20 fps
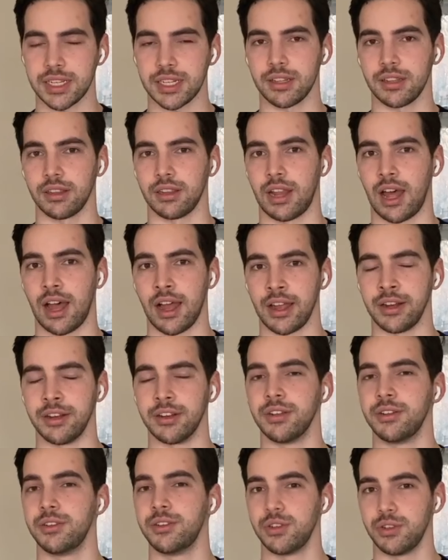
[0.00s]
lined
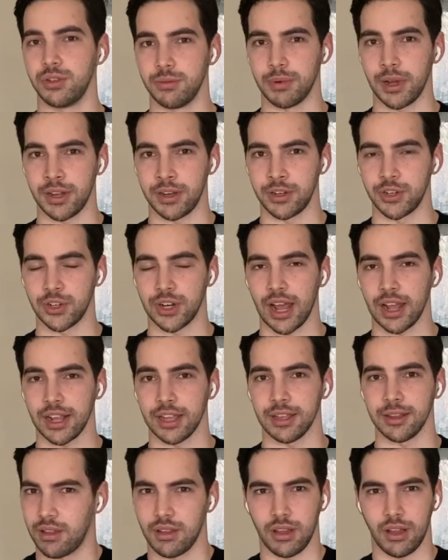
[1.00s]
2-button
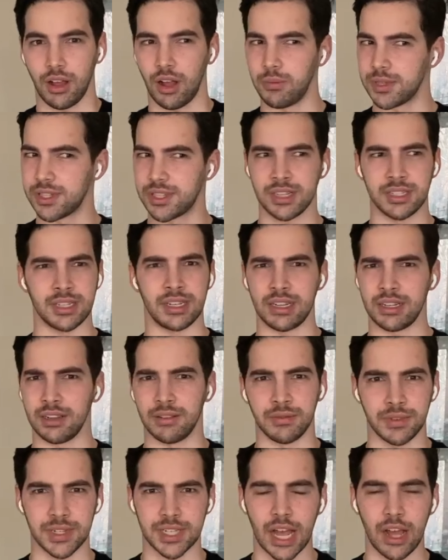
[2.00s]
jacket. Almost doesn't even
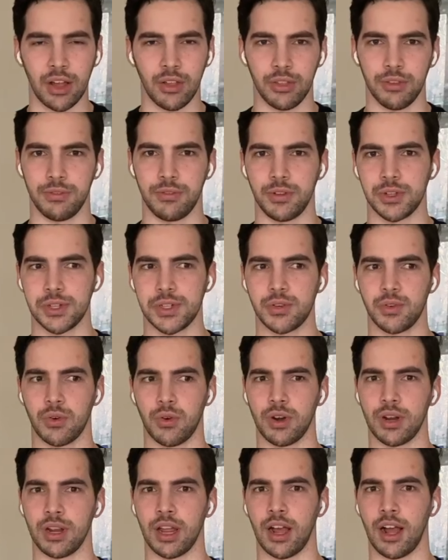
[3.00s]
tell the full
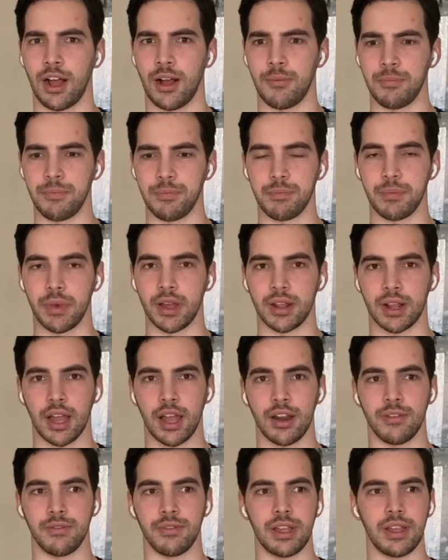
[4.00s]
story, but kind
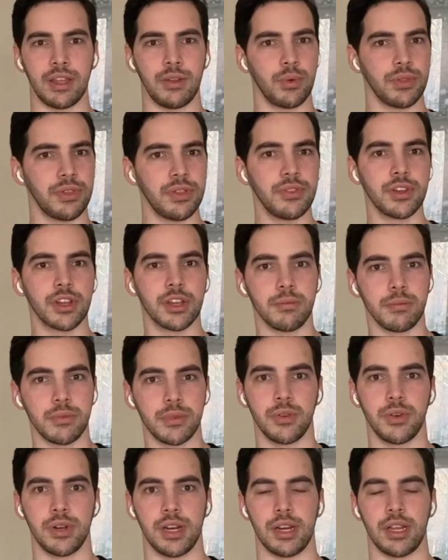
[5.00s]
of within the
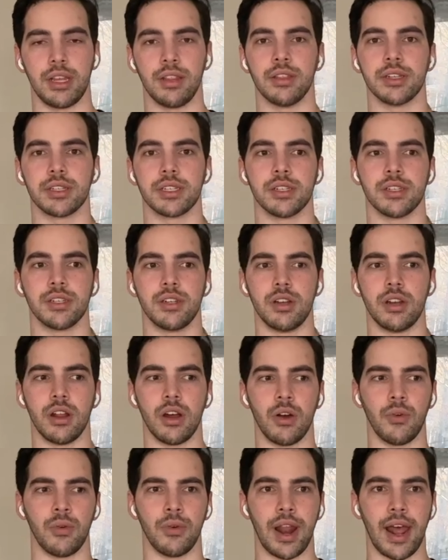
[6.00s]
community, this is
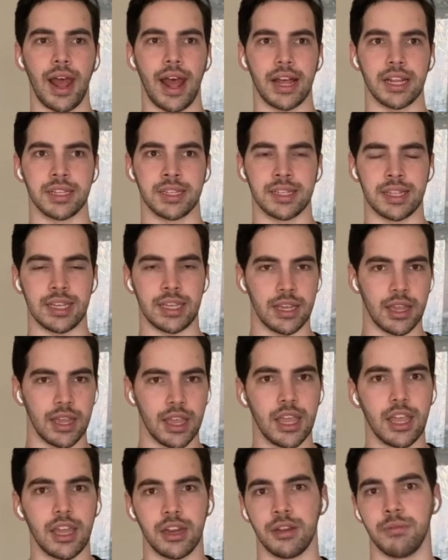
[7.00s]
known as the
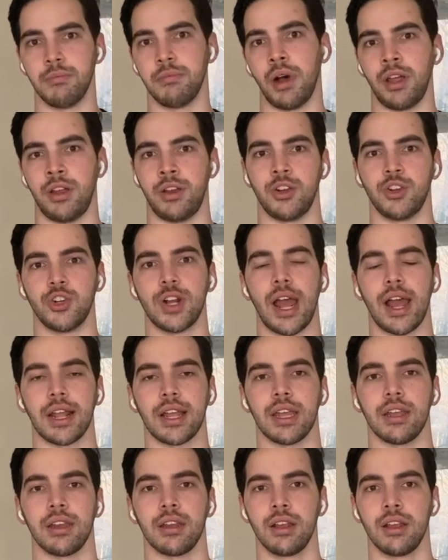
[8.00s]
hidden button jacket,